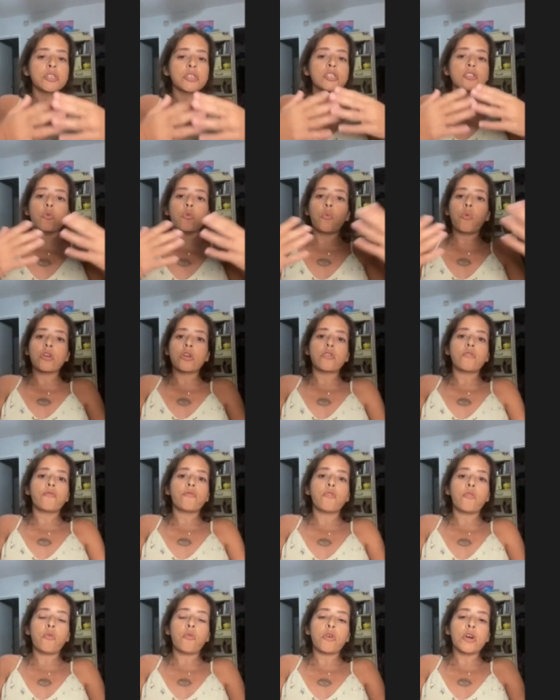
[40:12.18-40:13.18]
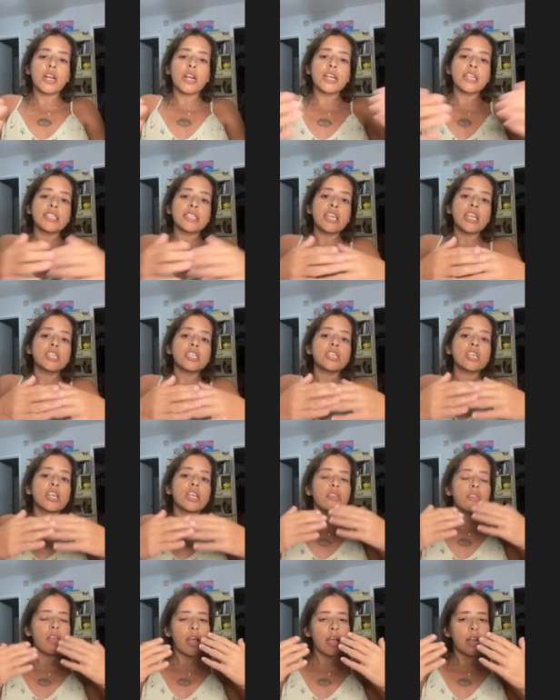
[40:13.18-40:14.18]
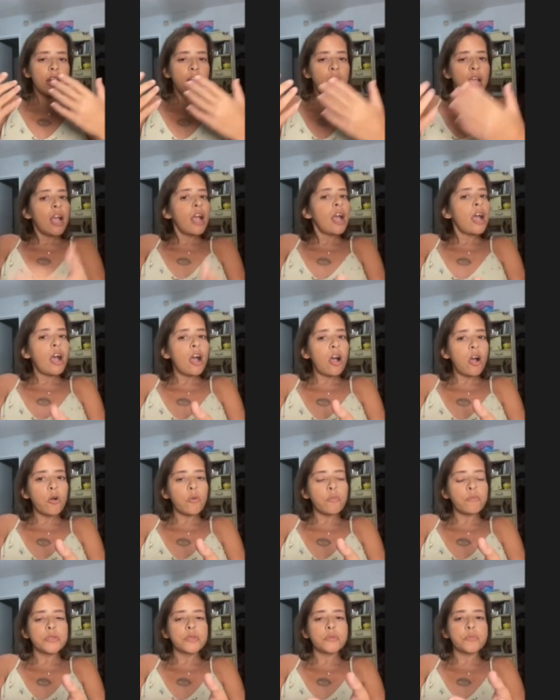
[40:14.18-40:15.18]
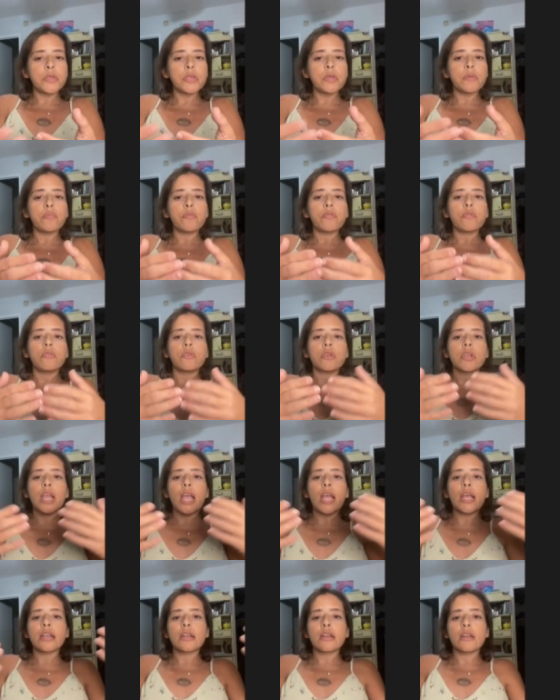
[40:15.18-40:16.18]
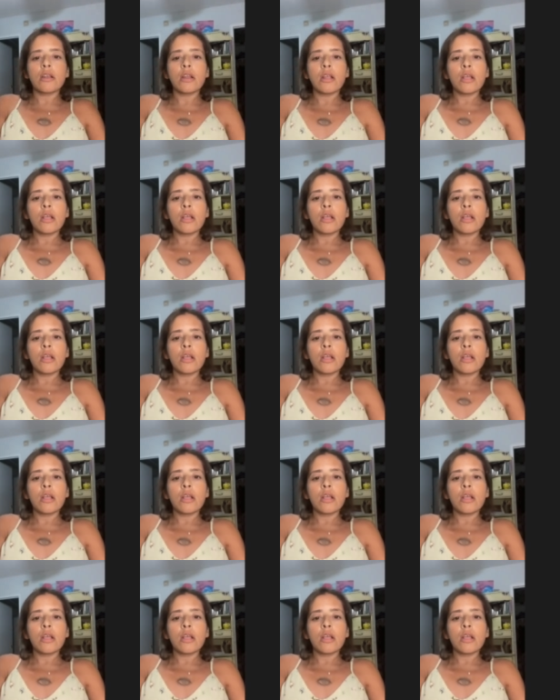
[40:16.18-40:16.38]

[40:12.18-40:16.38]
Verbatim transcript: which is a wonderful organization that helps people get